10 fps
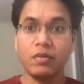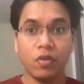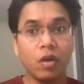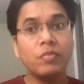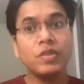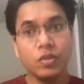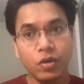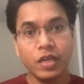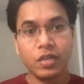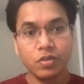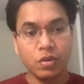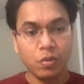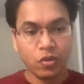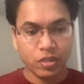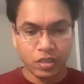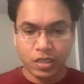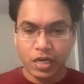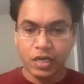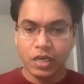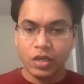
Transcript: From 0 index we will be processing, right?